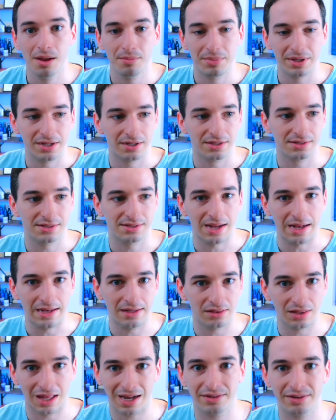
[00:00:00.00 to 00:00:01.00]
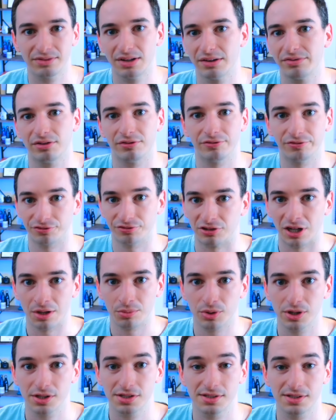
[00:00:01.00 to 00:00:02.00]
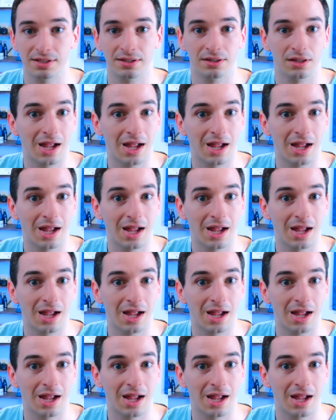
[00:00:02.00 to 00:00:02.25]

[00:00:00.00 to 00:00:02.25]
because a lot of different frameworks and